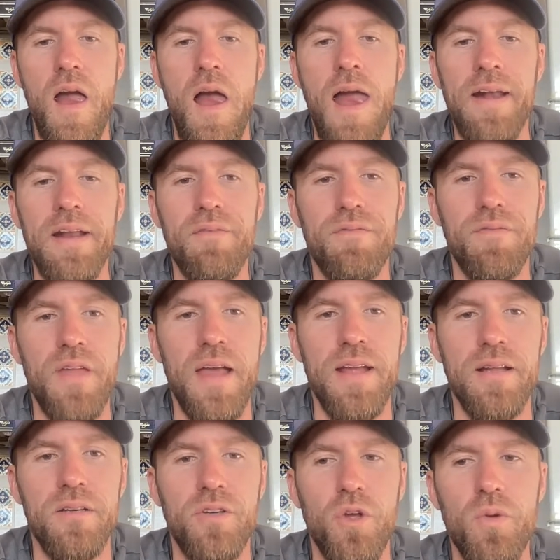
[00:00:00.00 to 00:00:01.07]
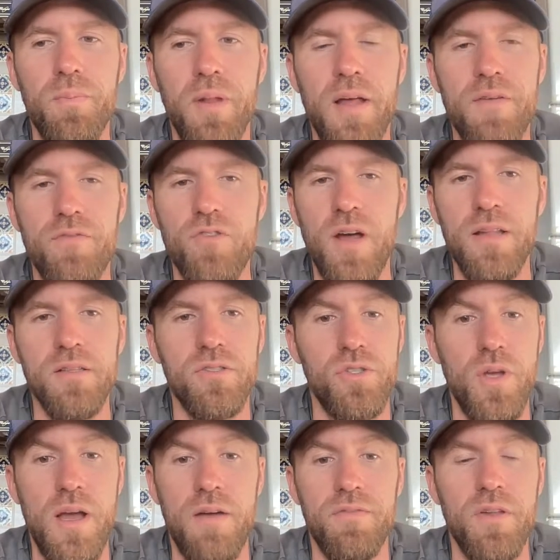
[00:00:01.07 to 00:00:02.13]
And if they do play France,
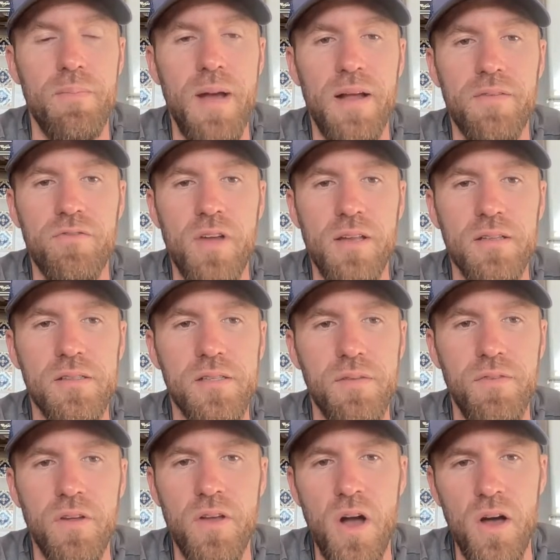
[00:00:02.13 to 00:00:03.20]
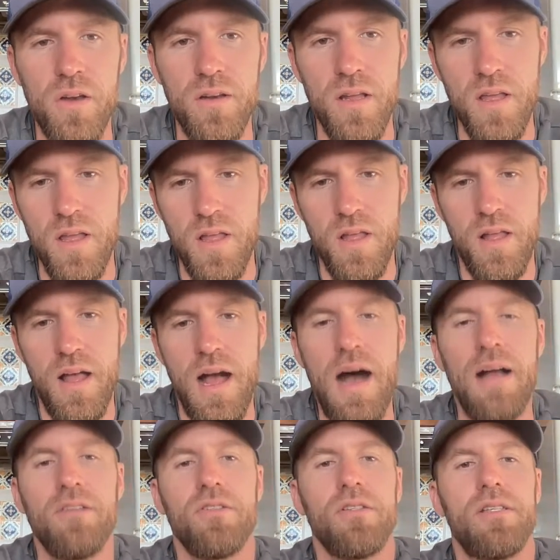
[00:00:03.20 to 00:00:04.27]
you have to back France. If you got on
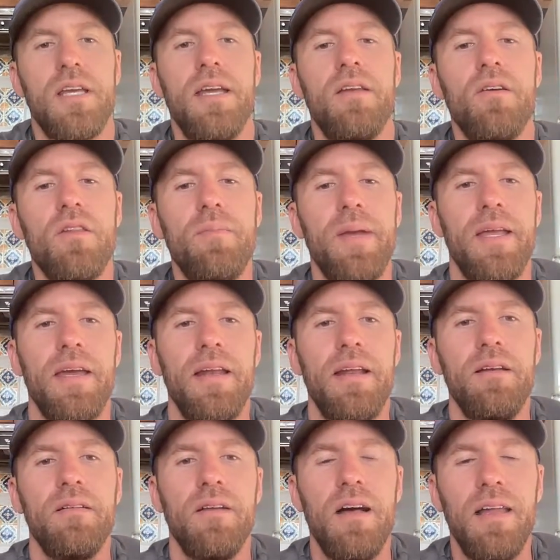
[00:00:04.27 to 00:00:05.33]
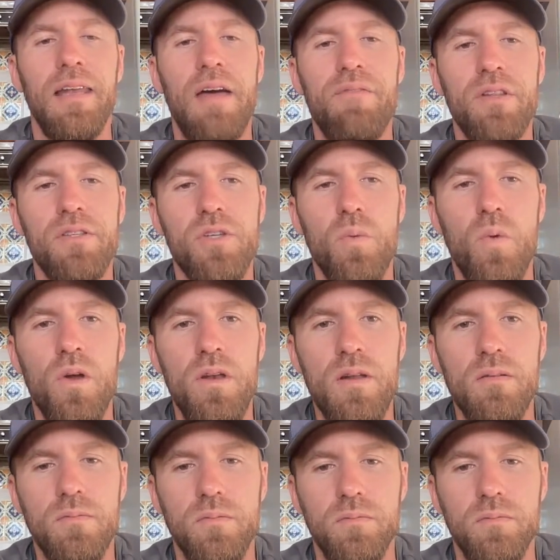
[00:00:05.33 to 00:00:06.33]
Argentina at the beginning at 11-1,